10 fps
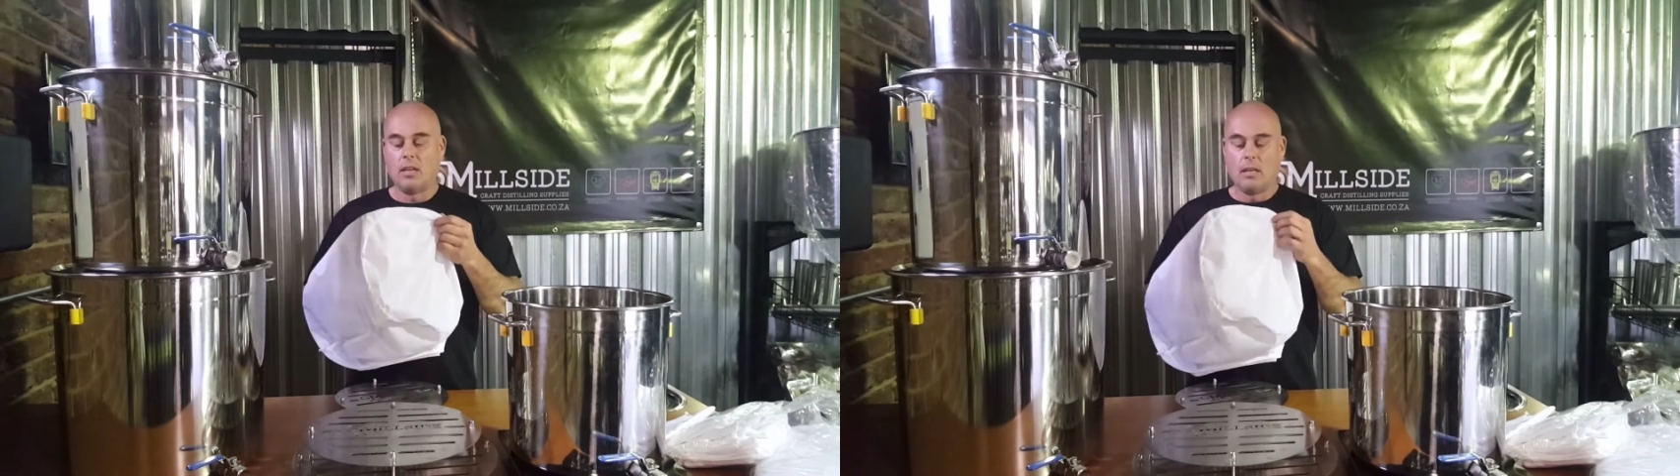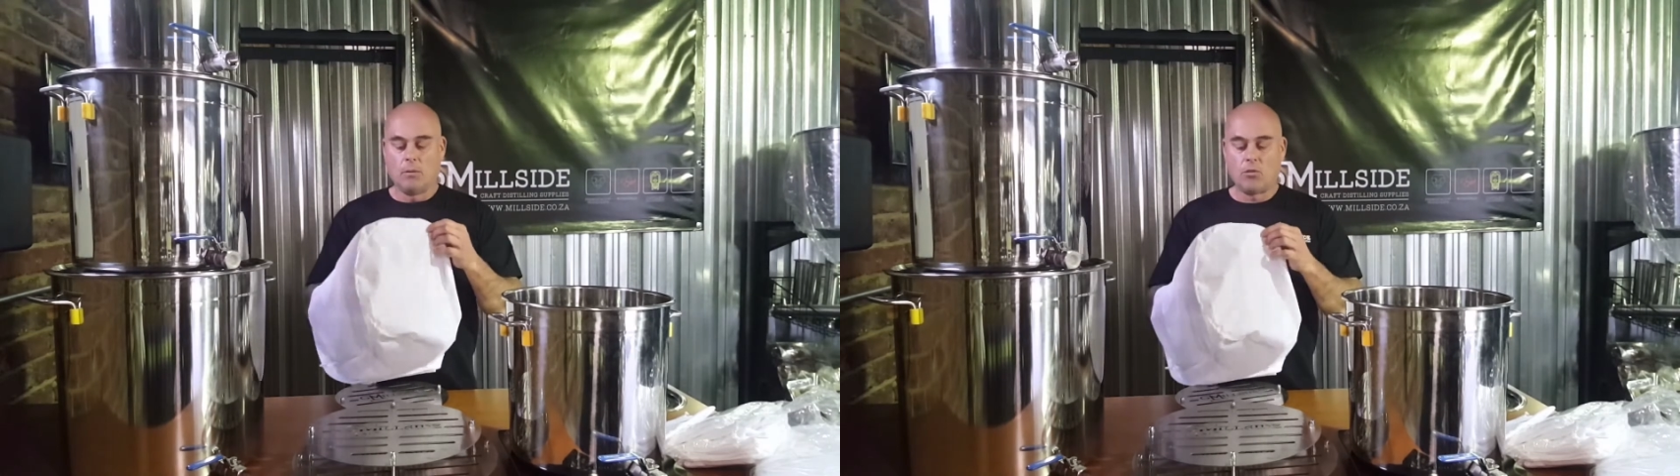
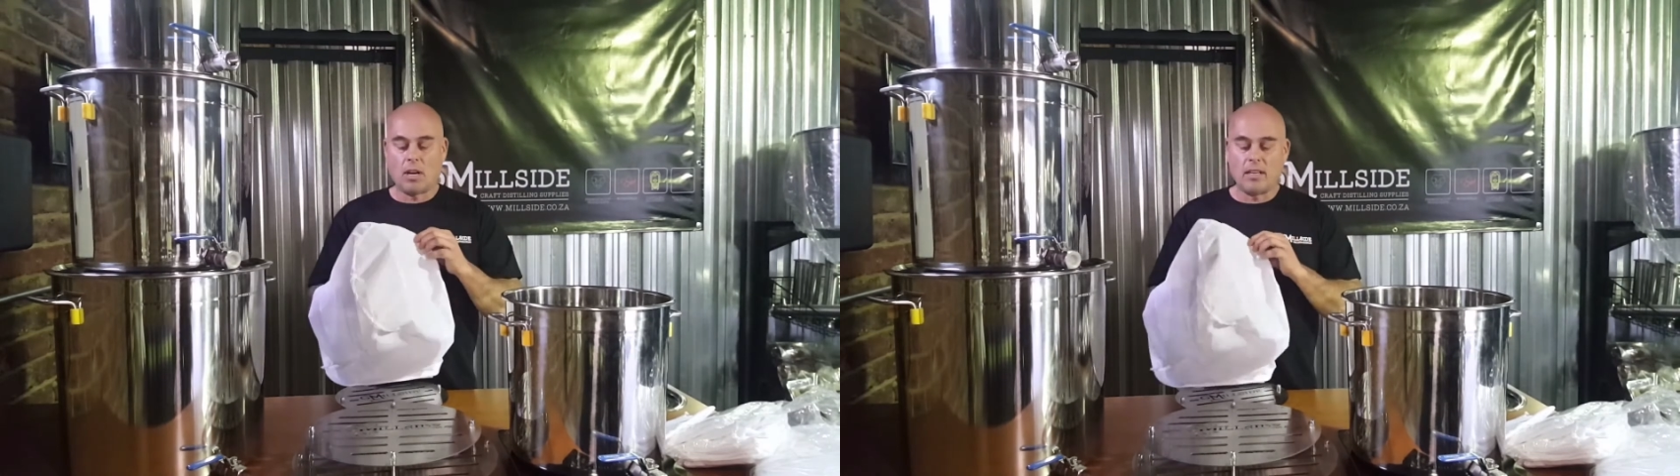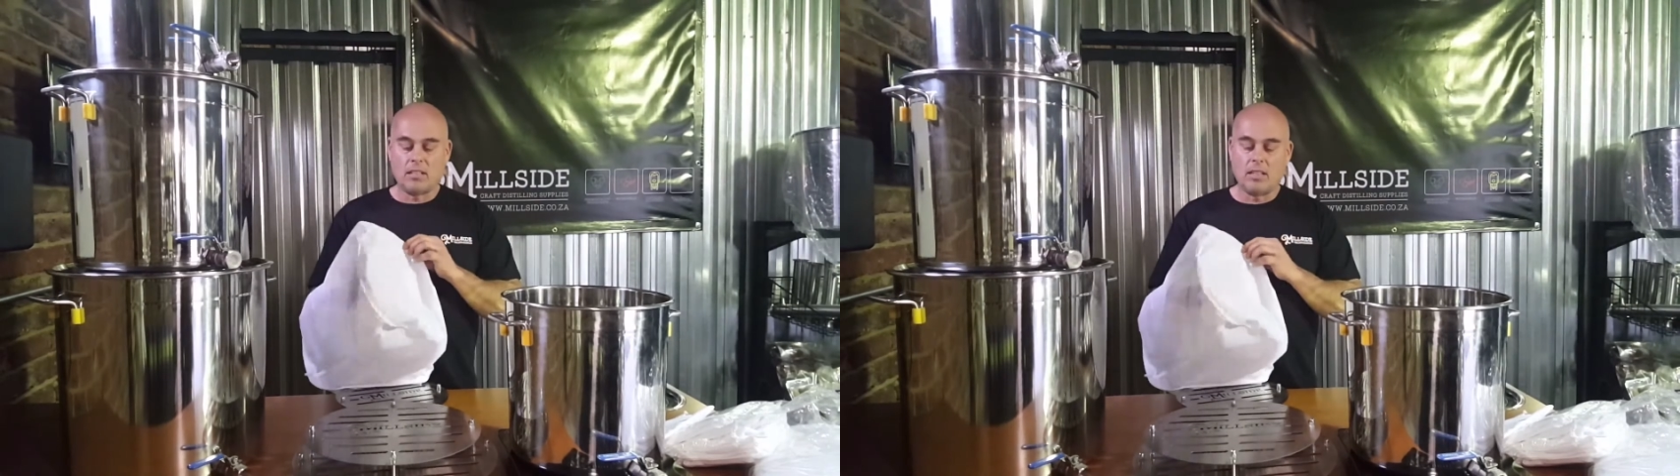We're trying
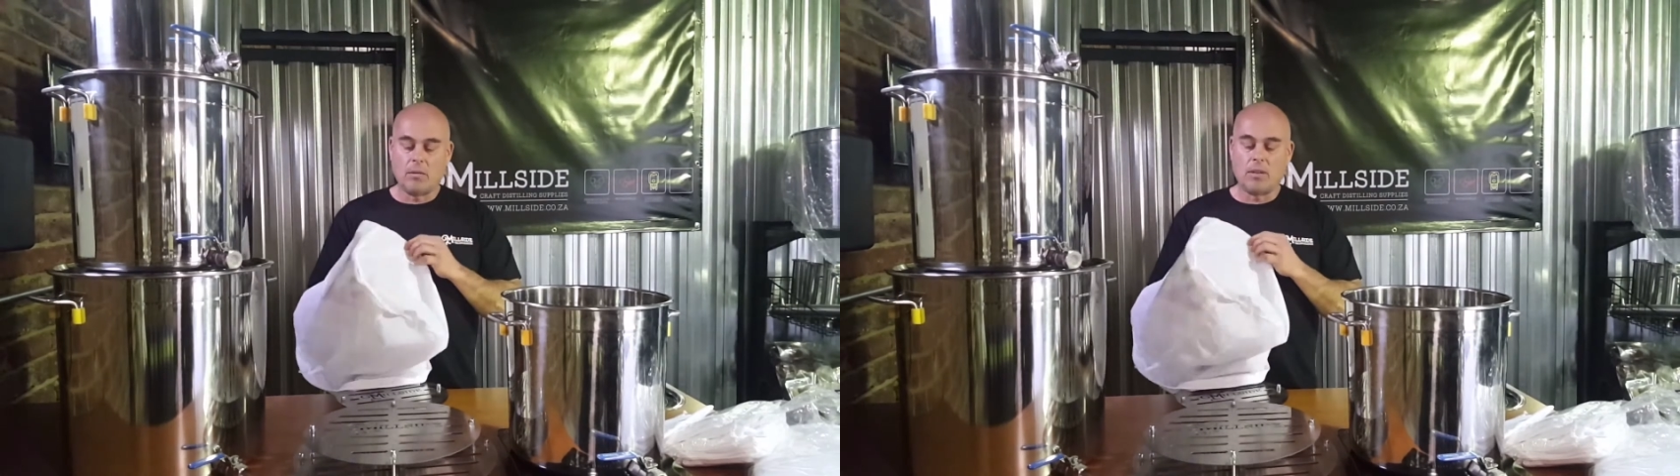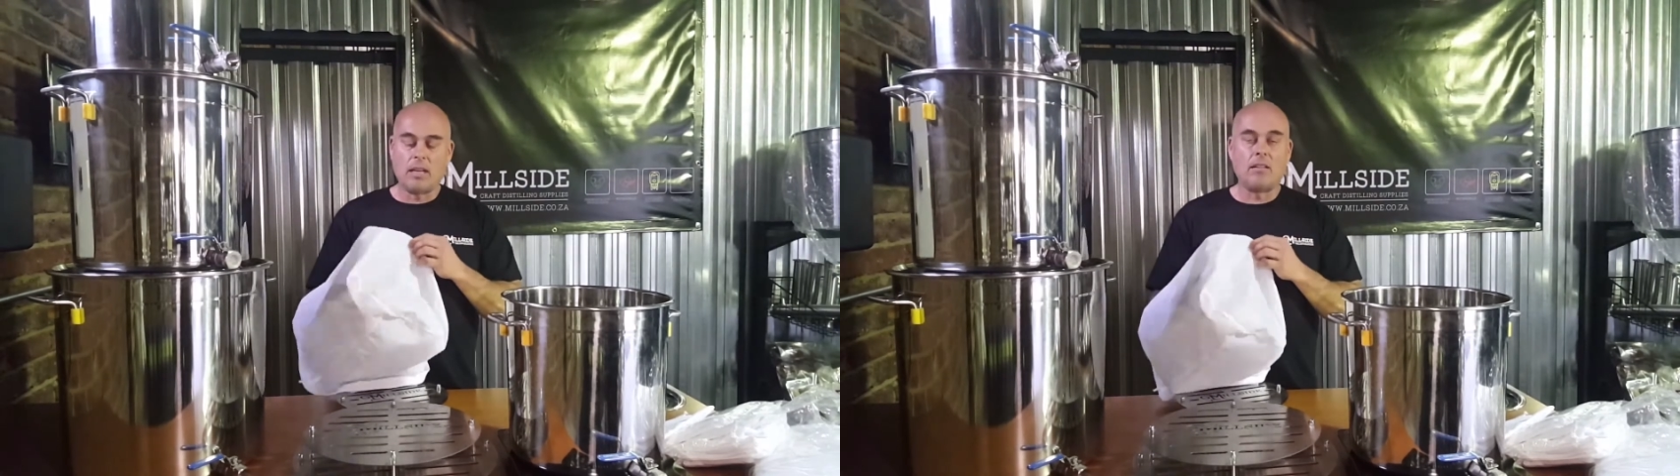to stick
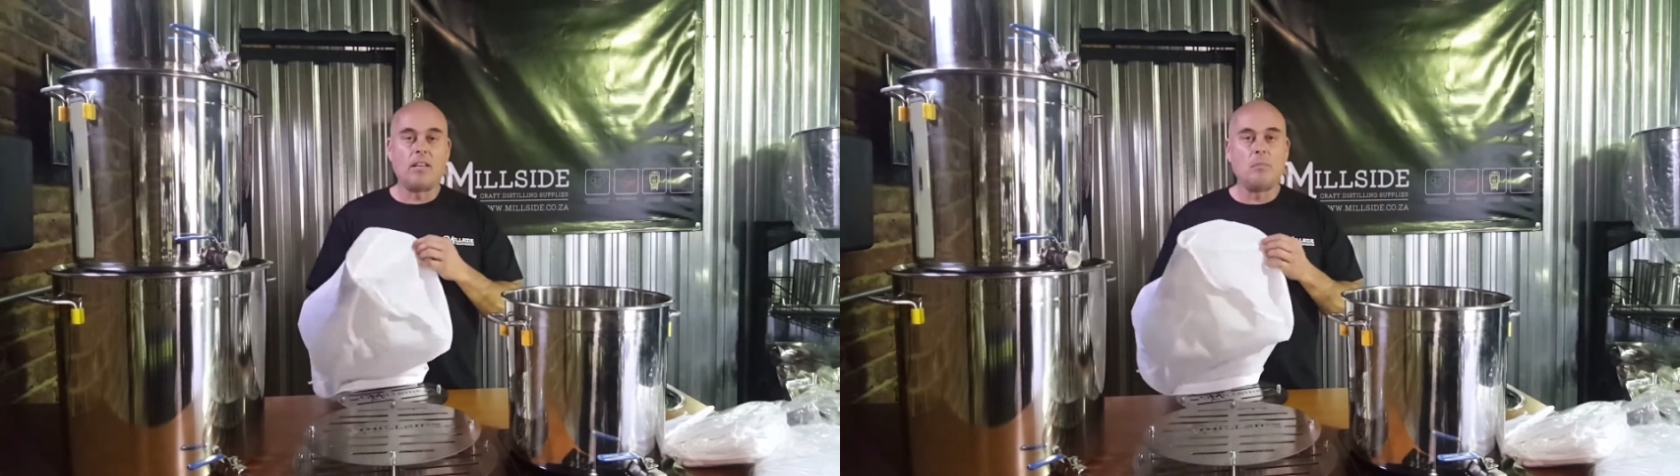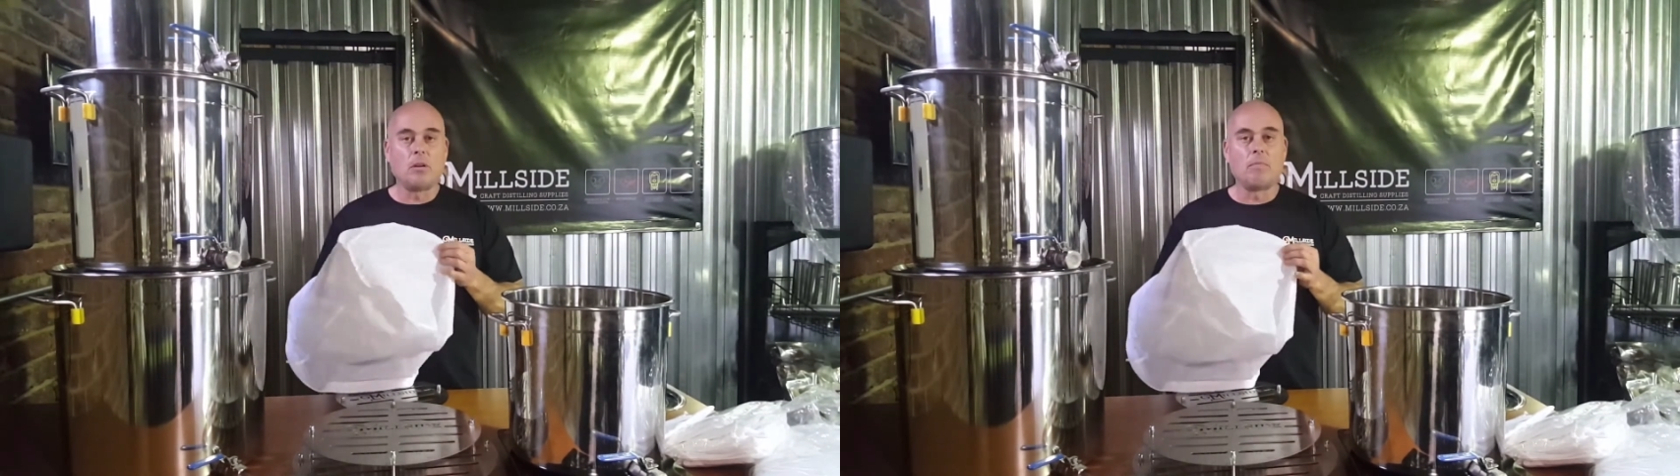with that
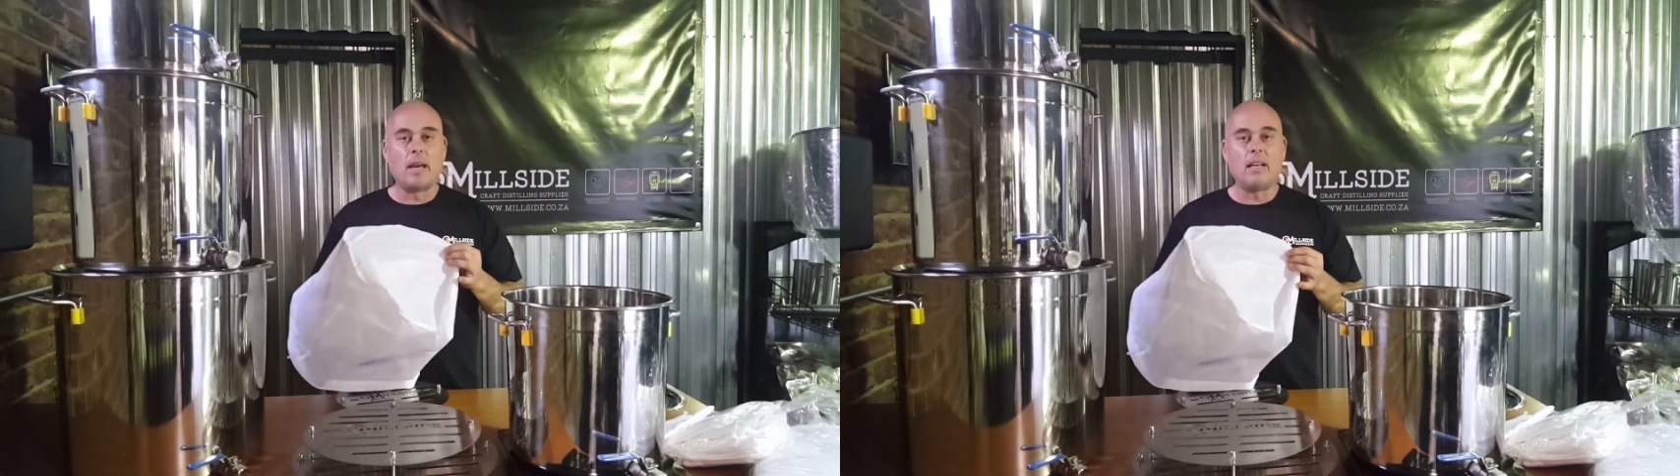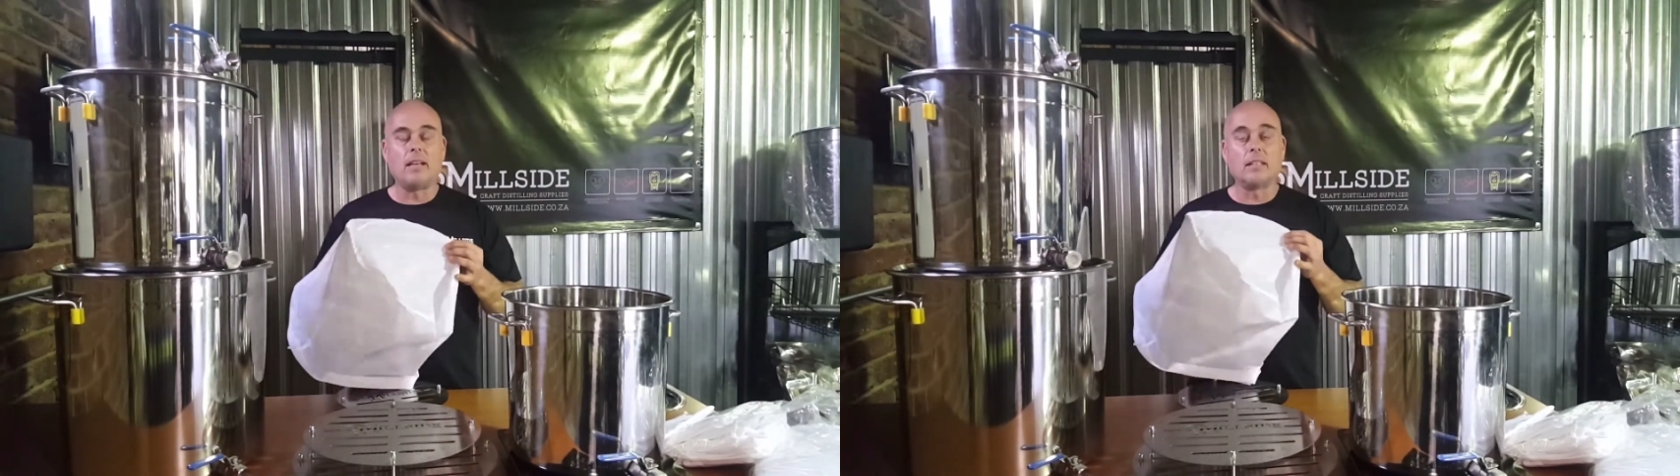theme of
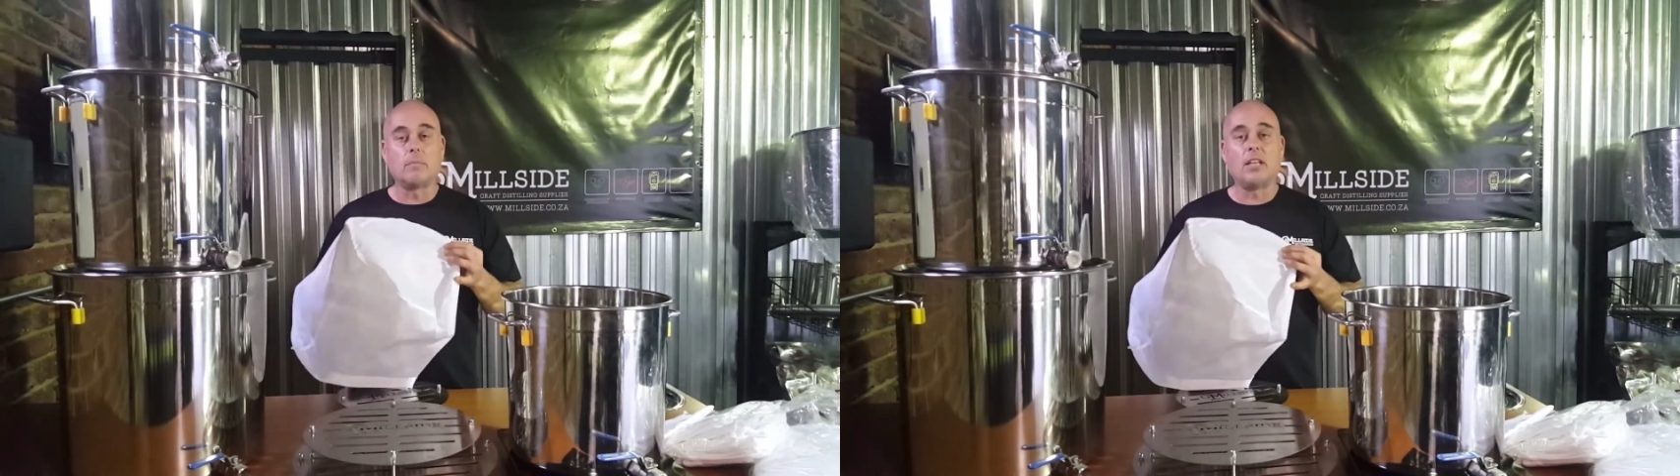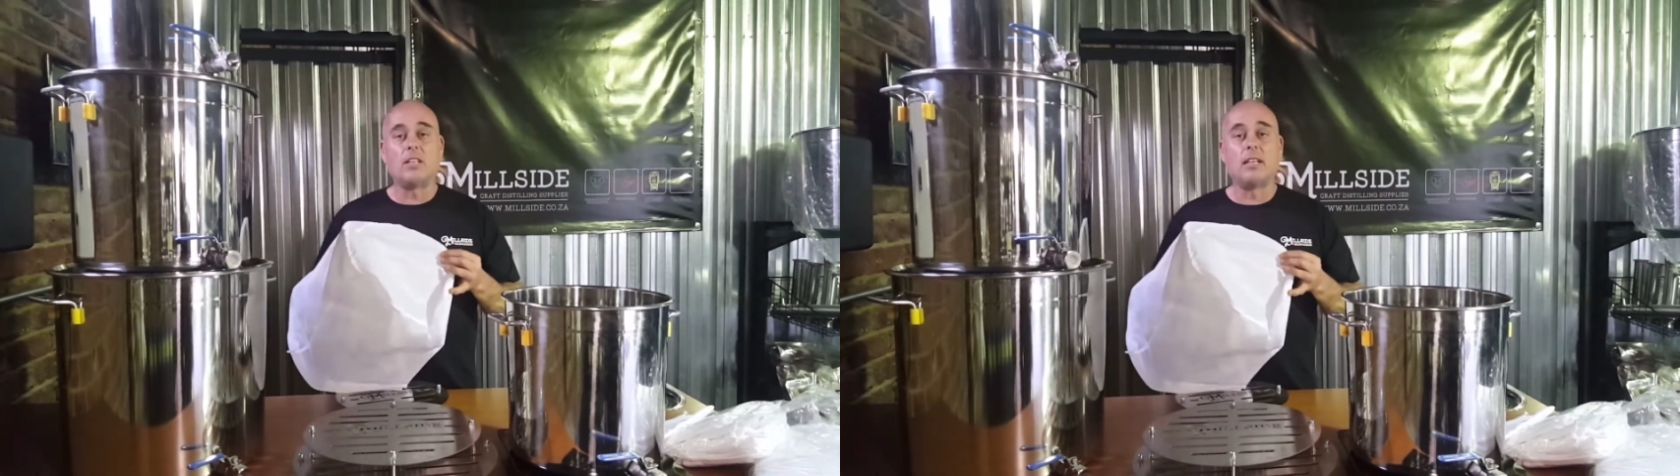making as
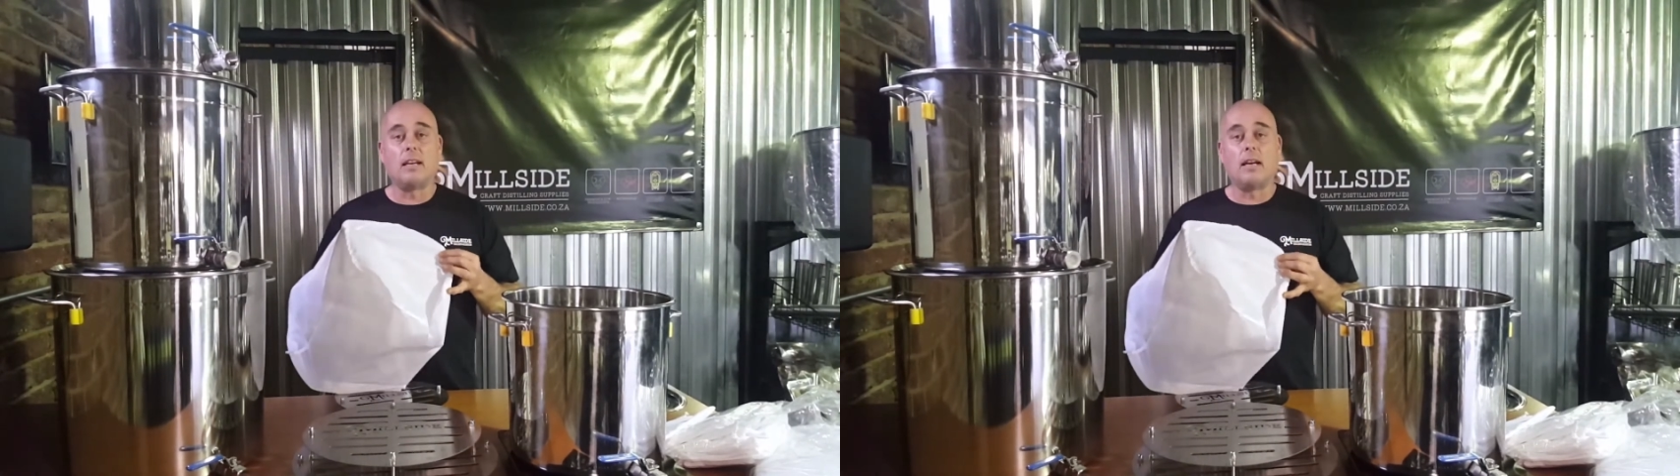much here